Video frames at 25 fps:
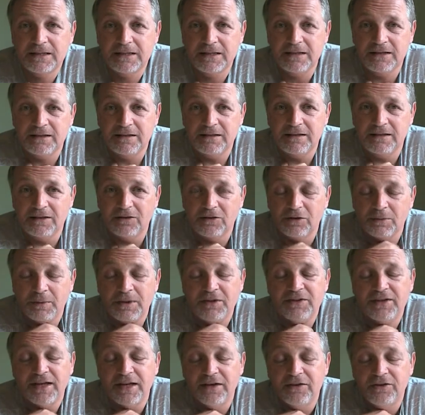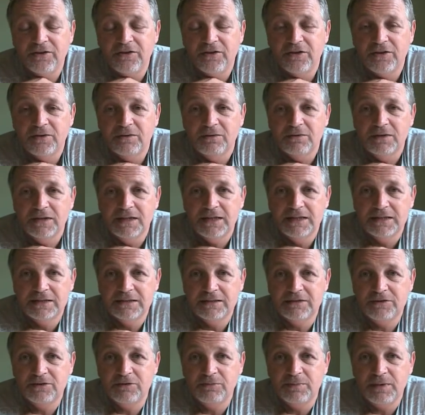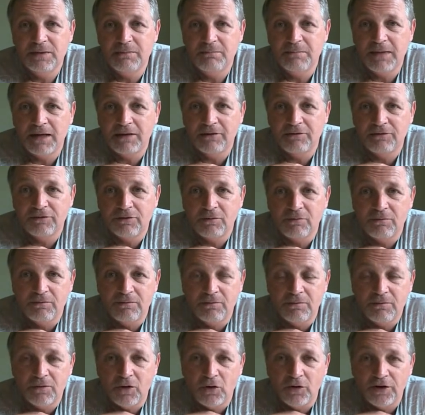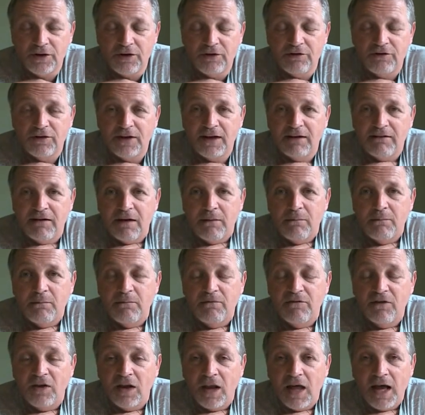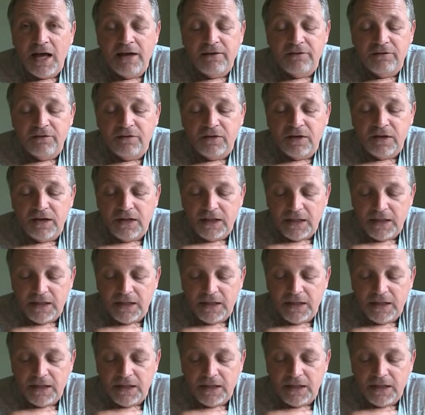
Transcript: you're going to be tend to have been banned from owning a firearm for life.